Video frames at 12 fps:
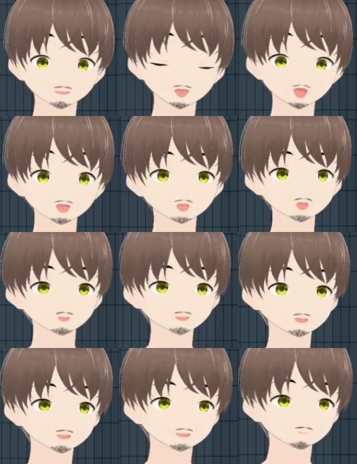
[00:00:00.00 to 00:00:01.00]
I'll put
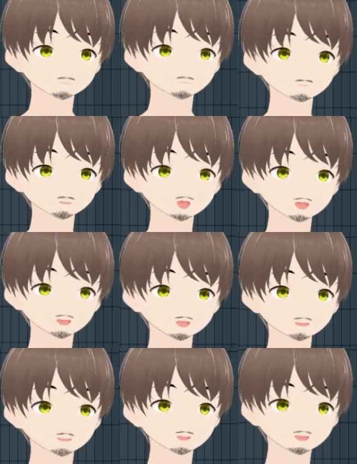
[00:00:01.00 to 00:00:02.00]
it right
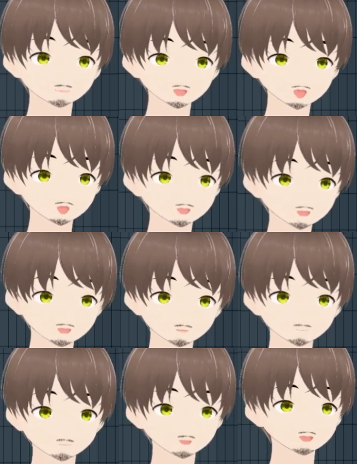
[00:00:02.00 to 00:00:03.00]
here next to the beat
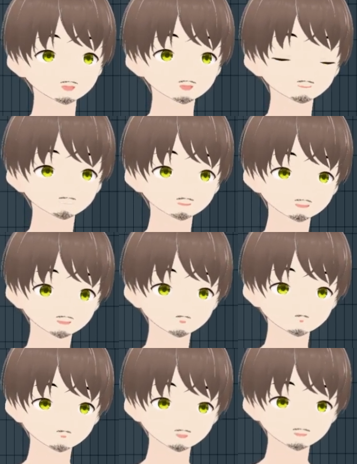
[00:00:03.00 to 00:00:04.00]
on insert
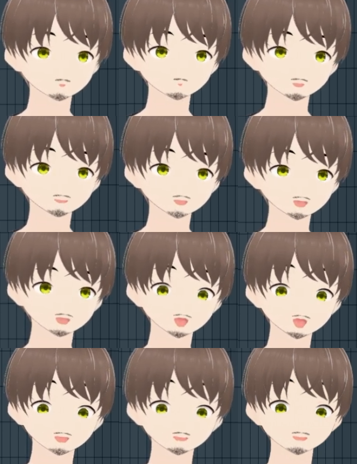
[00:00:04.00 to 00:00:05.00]
2. And if you're wondering
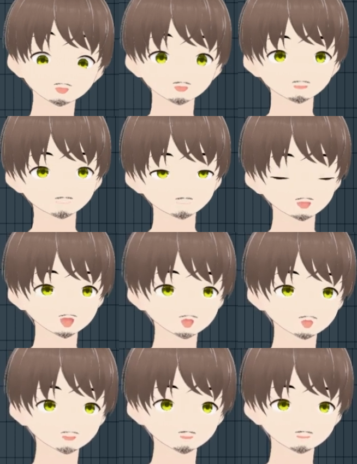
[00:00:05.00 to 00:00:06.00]
how I did this, how I
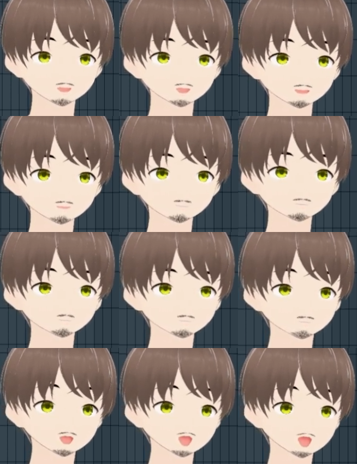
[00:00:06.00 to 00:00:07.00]
moved it,
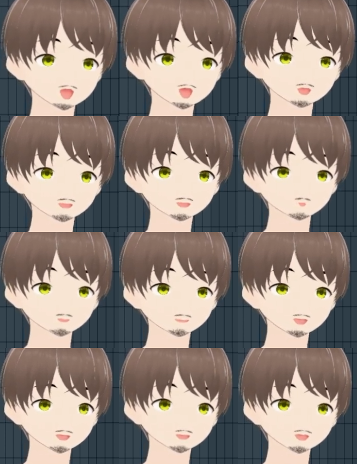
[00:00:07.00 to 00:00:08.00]
you
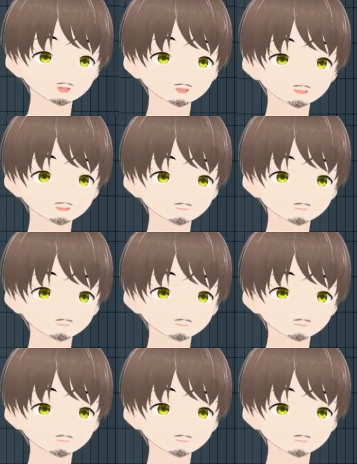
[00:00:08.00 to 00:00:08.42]
just click it,